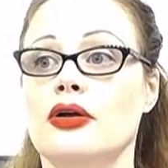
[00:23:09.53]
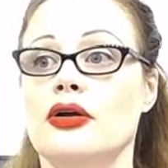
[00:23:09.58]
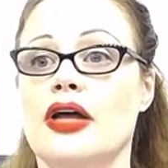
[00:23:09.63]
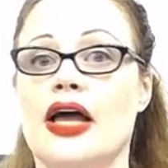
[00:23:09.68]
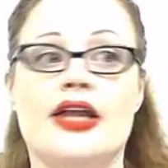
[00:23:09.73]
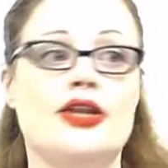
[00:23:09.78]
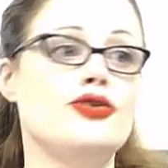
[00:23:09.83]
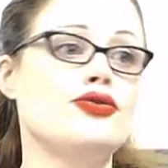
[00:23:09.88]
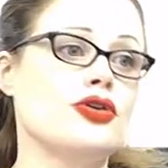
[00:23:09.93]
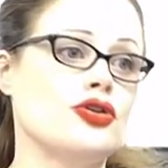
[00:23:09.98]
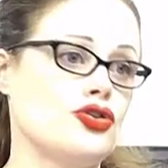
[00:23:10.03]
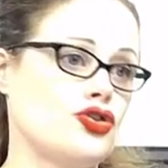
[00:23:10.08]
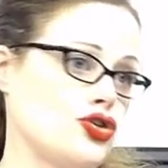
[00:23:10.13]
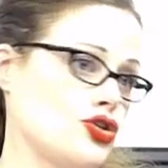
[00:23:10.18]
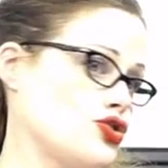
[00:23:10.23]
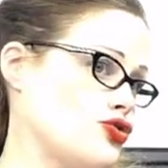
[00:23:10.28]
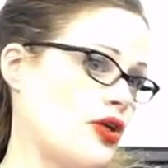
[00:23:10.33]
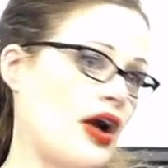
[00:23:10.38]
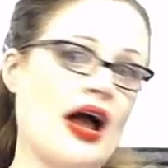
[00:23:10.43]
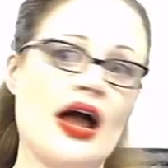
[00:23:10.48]
And you can sure
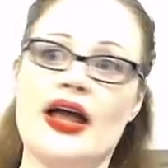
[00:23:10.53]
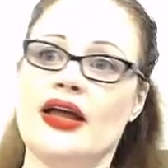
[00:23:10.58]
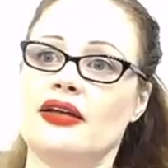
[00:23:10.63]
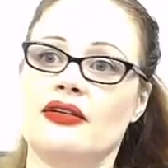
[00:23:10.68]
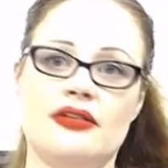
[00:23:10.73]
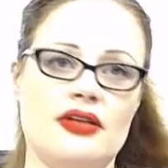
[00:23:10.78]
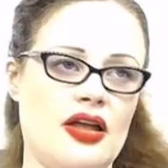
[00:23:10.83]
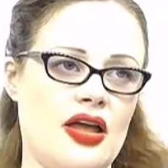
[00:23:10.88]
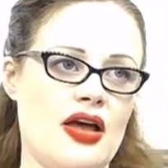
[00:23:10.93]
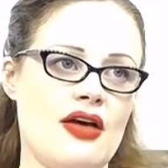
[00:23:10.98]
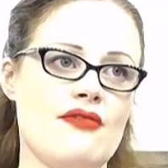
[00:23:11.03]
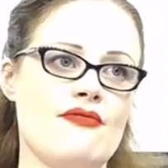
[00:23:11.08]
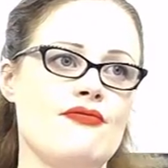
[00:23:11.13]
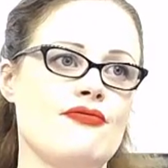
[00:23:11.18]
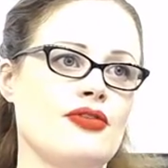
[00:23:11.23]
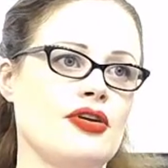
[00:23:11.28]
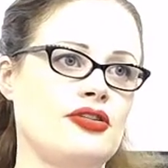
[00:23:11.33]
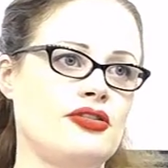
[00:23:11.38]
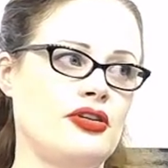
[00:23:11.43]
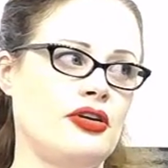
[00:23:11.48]
try
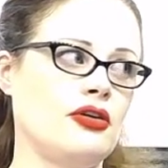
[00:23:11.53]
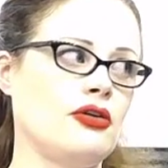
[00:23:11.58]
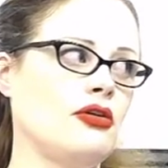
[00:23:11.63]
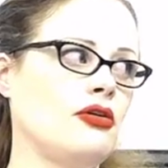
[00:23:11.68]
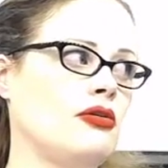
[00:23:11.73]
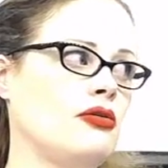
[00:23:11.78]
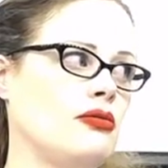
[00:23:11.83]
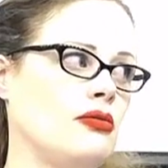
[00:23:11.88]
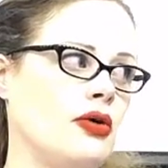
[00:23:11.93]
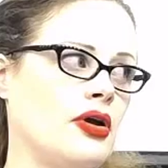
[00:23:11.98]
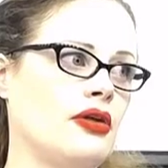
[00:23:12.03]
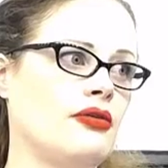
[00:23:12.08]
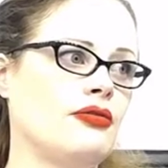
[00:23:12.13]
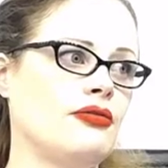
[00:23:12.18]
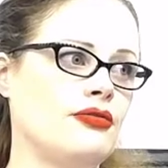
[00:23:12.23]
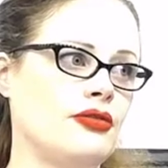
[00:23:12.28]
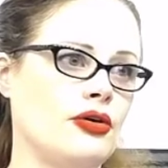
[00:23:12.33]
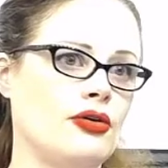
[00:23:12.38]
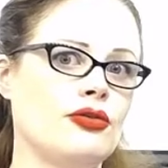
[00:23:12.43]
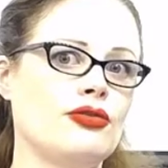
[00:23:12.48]
every single one of
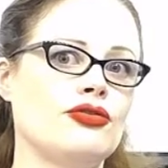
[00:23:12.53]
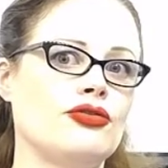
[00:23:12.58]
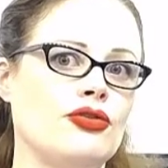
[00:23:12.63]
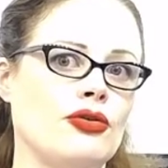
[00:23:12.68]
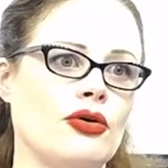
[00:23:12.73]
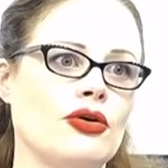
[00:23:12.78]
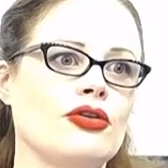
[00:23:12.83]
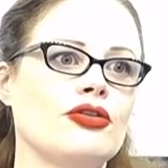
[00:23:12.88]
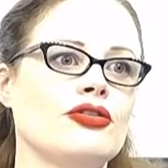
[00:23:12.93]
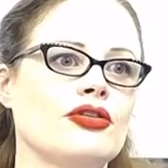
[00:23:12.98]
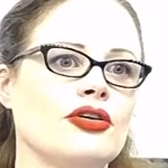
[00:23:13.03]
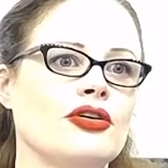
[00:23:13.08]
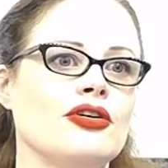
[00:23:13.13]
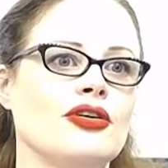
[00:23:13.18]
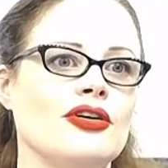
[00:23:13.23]
those doors.